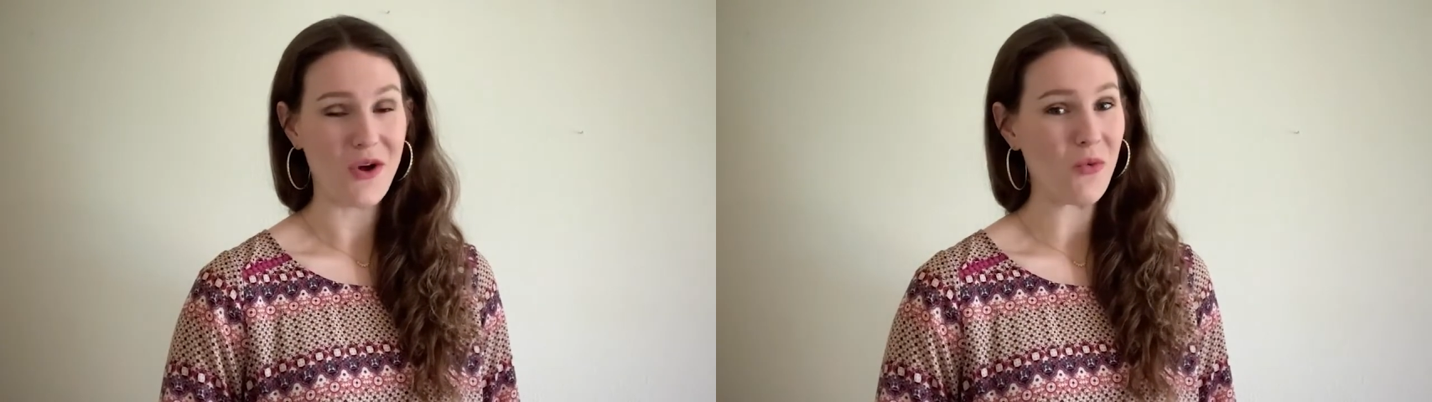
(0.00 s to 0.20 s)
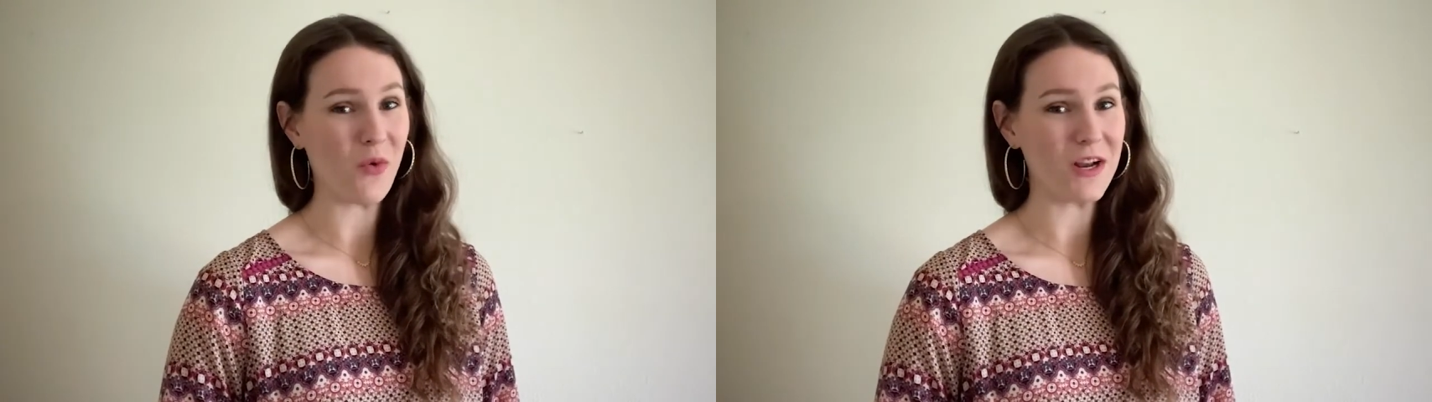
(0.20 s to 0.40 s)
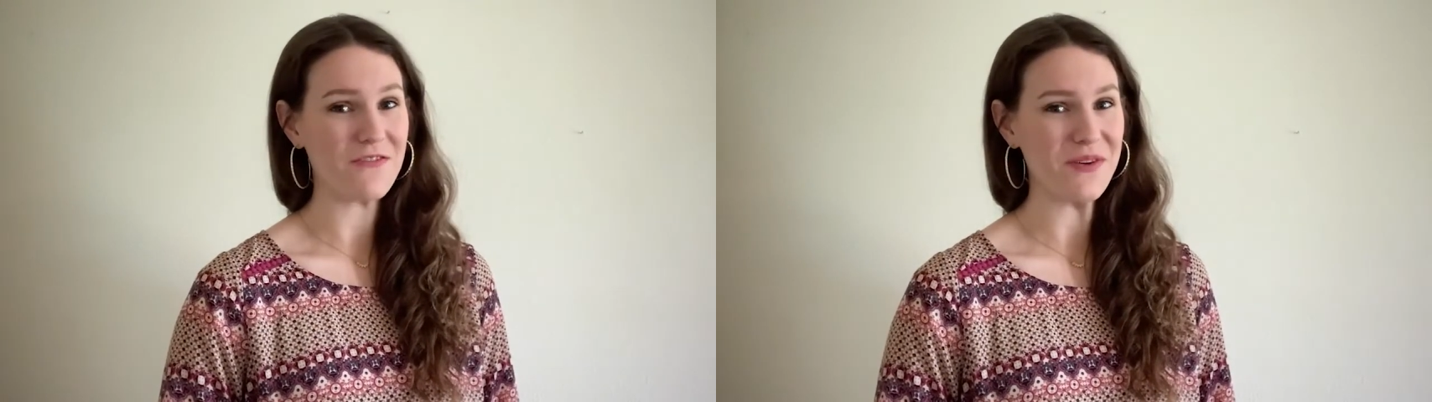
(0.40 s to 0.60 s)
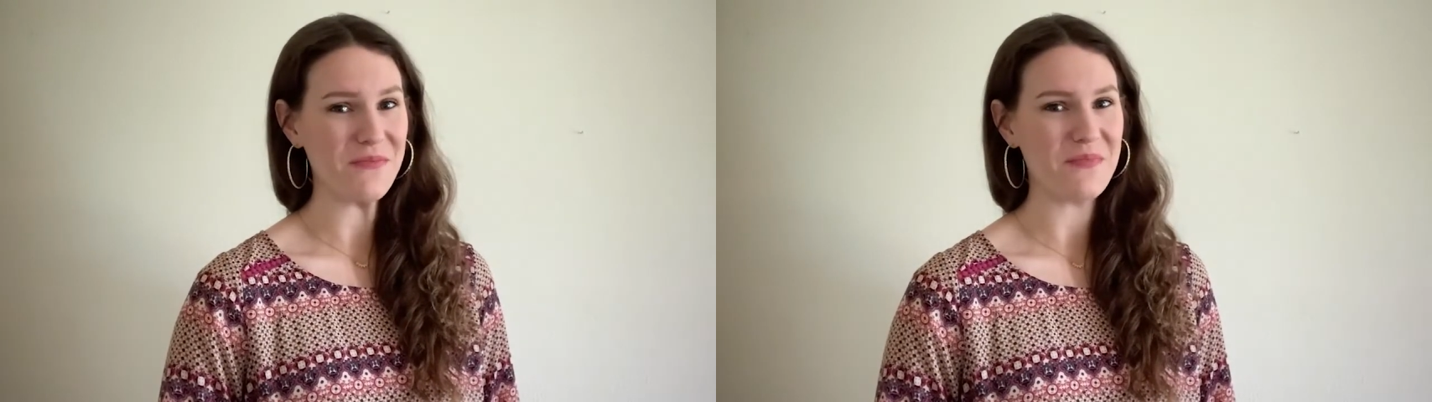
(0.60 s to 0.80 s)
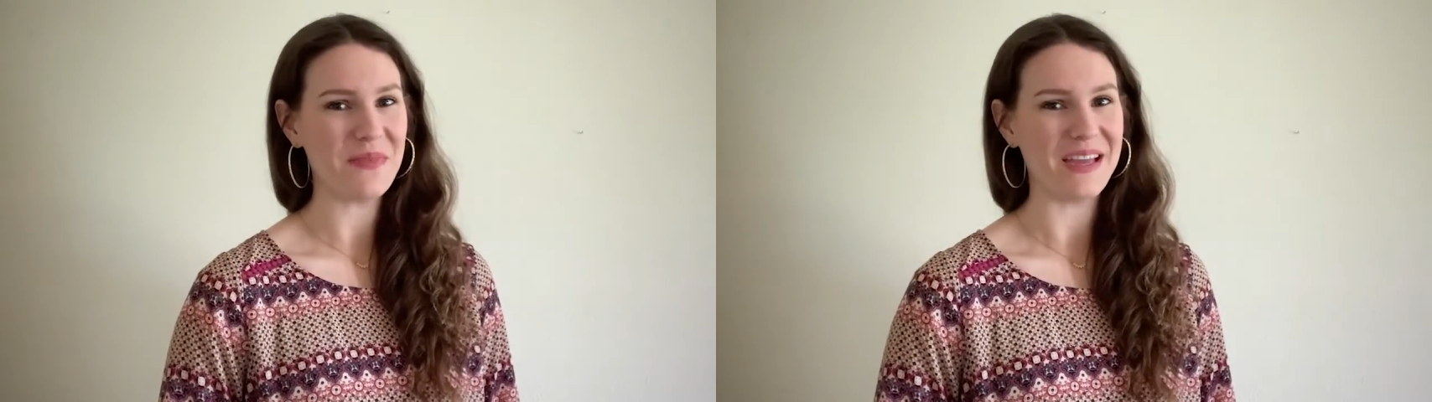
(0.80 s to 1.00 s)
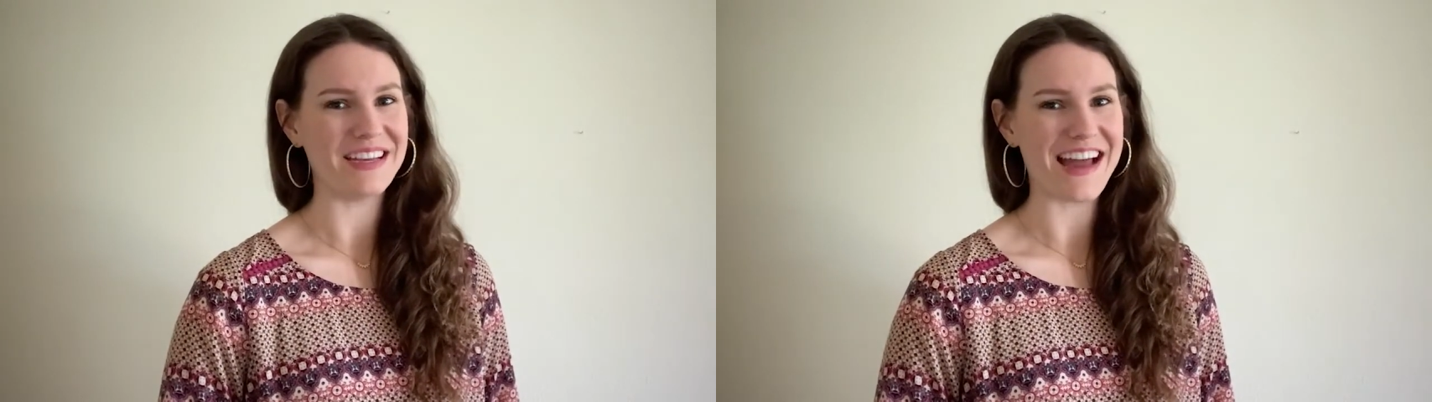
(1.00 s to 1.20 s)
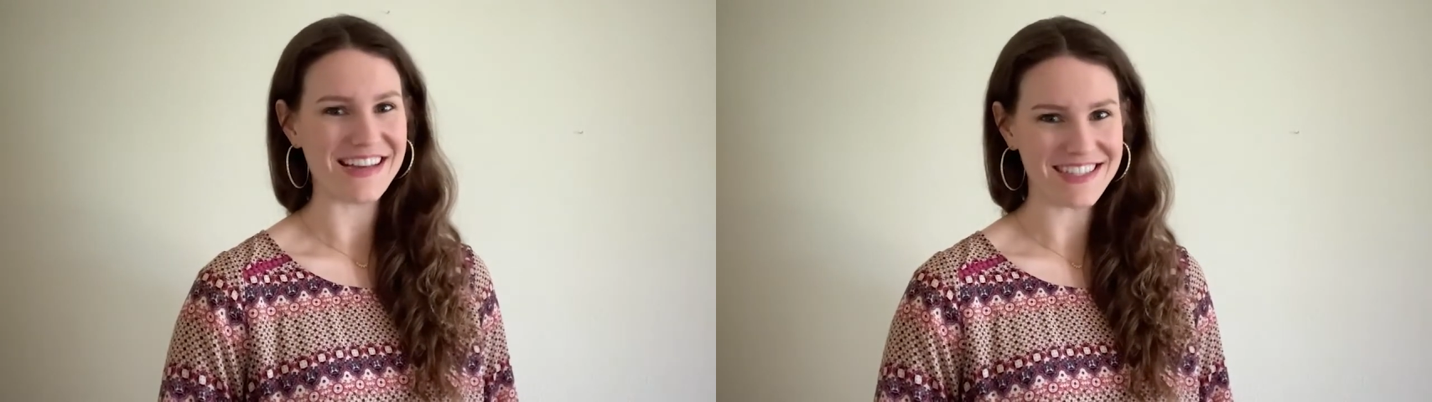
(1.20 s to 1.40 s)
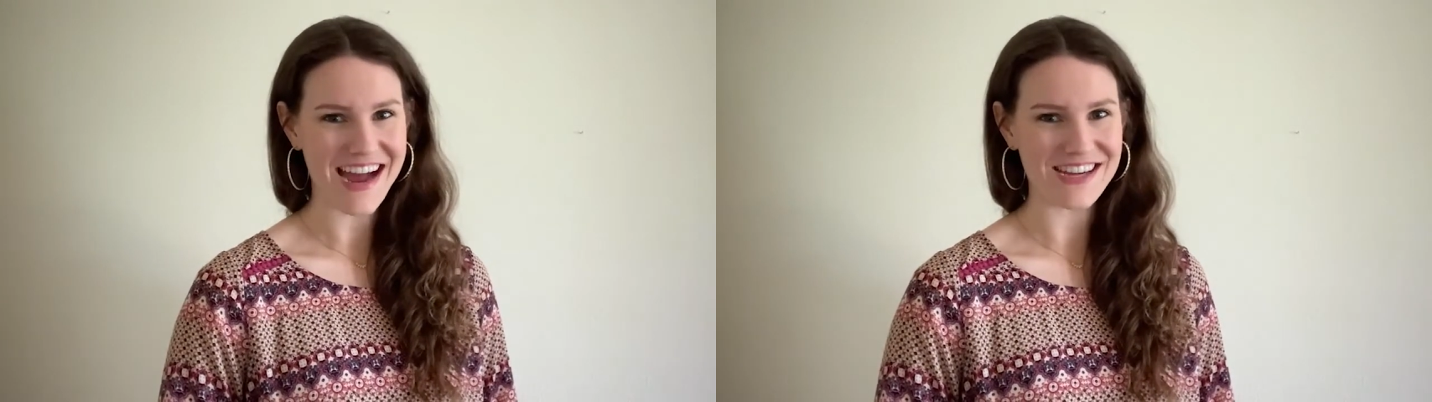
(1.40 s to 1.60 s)
one of them being
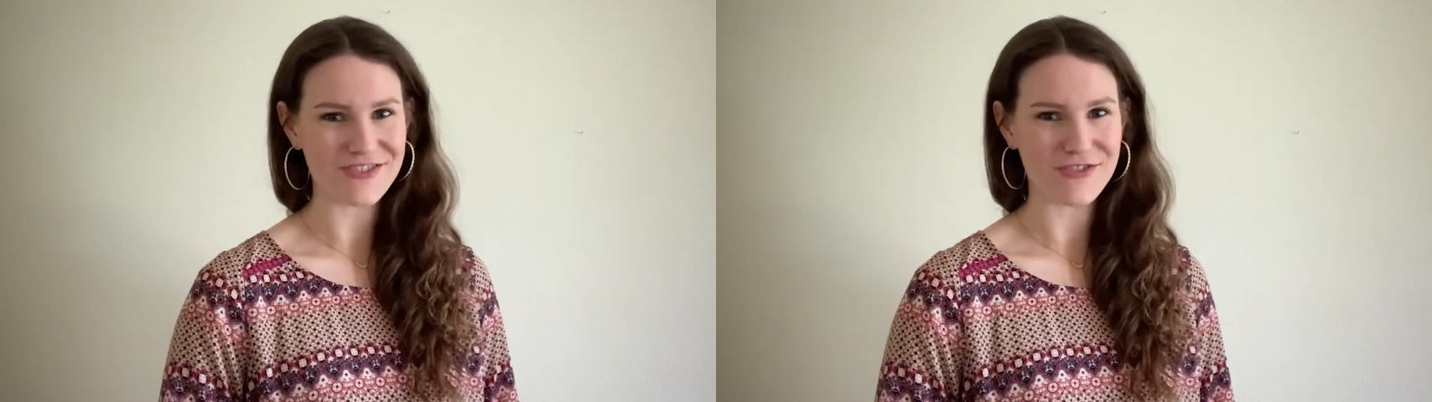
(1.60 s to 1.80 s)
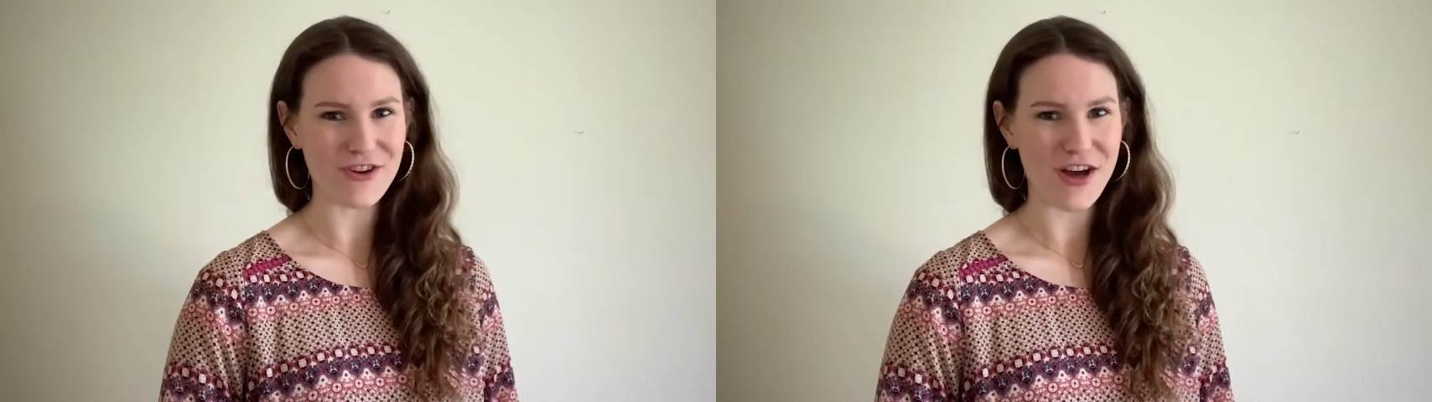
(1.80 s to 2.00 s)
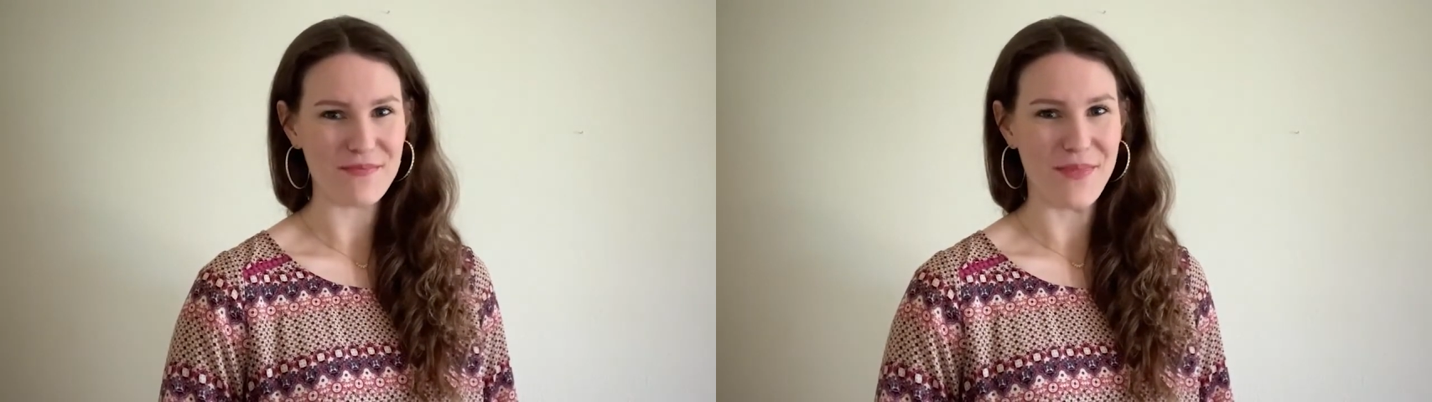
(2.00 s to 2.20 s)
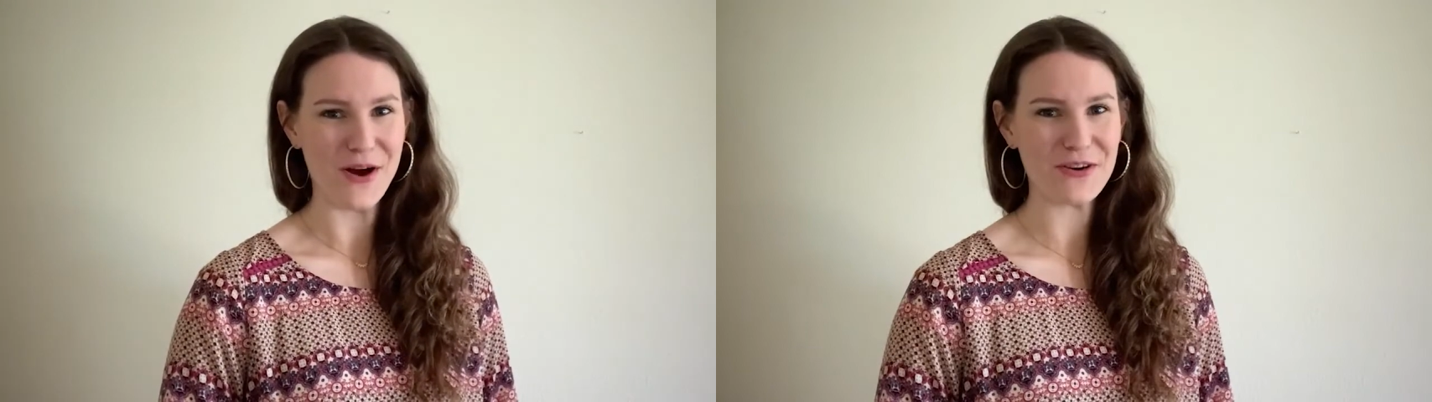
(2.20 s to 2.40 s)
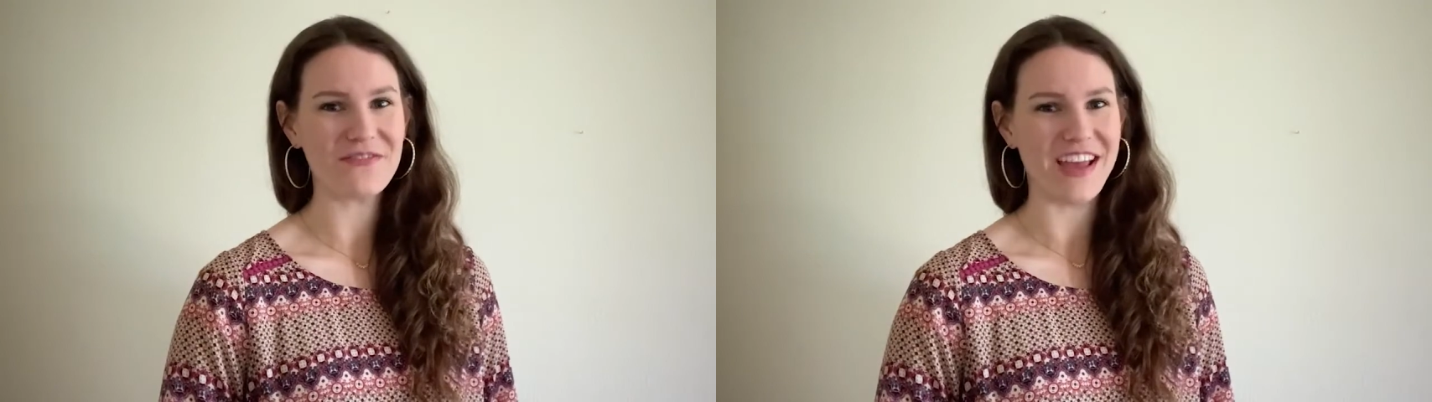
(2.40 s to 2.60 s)
NASA astronaut Mark